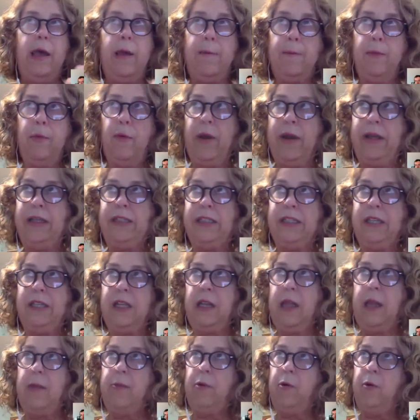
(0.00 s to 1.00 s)
embrace
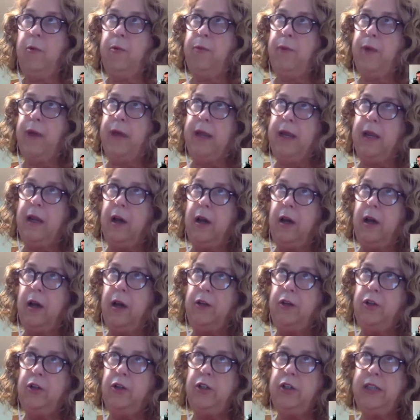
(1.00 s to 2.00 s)
the label, but
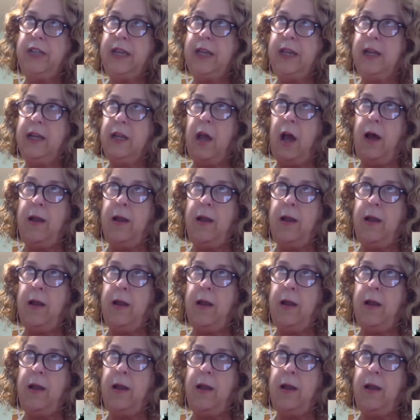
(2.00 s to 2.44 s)
understand,